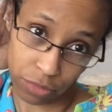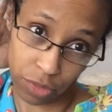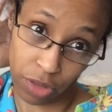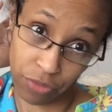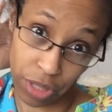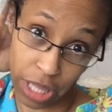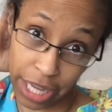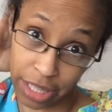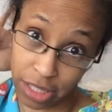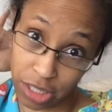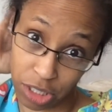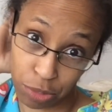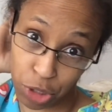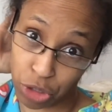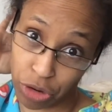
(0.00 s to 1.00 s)
If you like this,
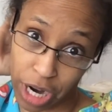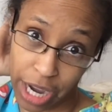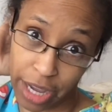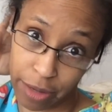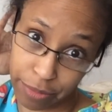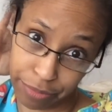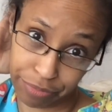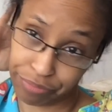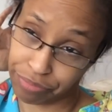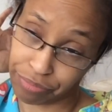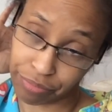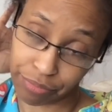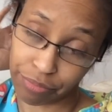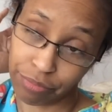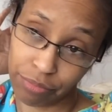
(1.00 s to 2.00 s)
subscribe.
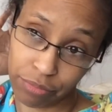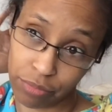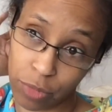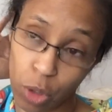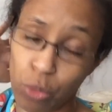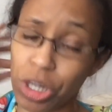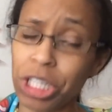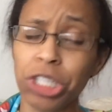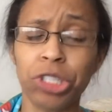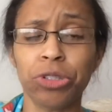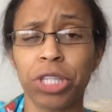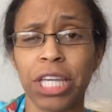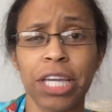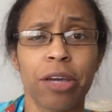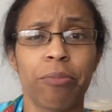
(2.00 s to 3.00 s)
What did you
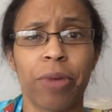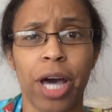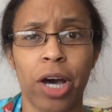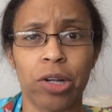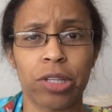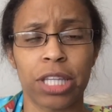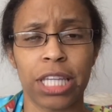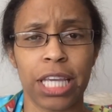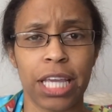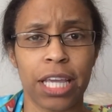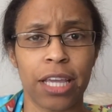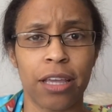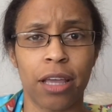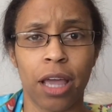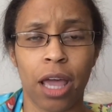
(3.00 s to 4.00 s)
think about
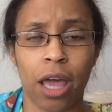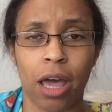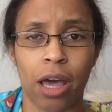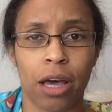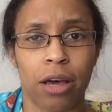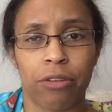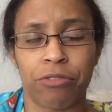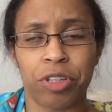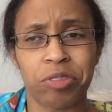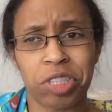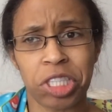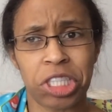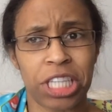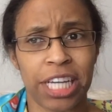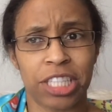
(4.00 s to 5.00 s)
the
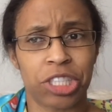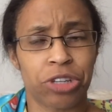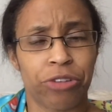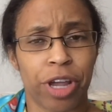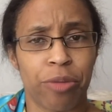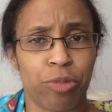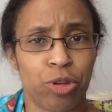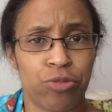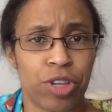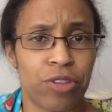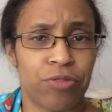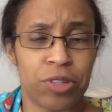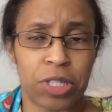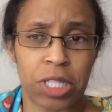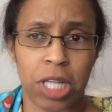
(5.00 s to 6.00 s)
50 Shades of Grey movie
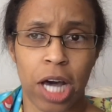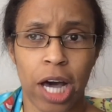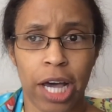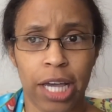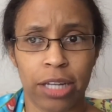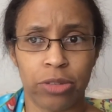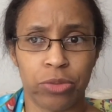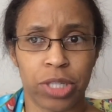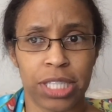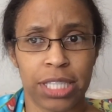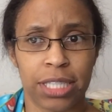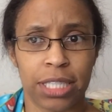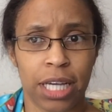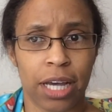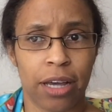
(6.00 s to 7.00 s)
if you saw it?
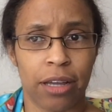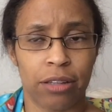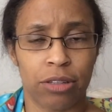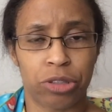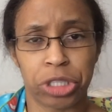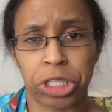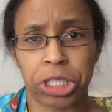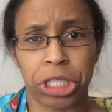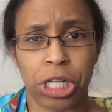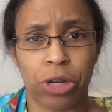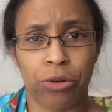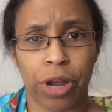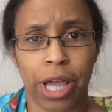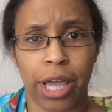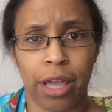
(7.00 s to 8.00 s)
Was Christian
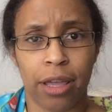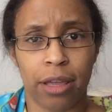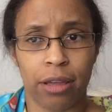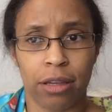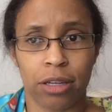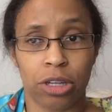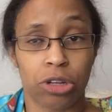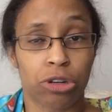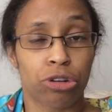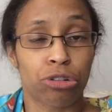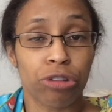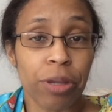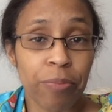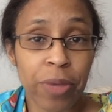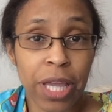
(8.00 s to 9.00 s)
Grey
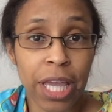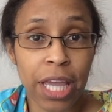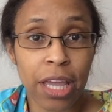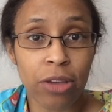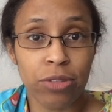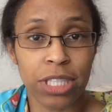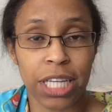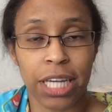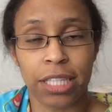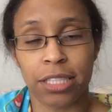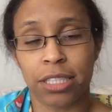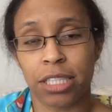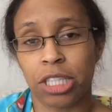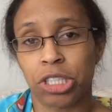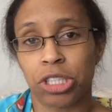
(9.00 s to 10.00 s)
creepy? Was
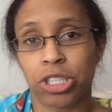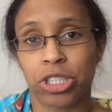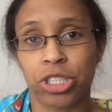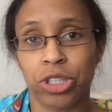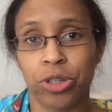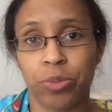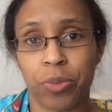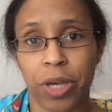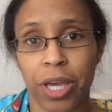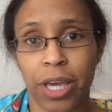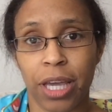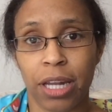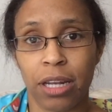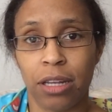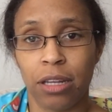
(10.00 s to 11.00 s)
Anastasia
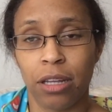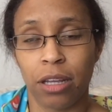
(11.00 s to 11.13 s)
stupid?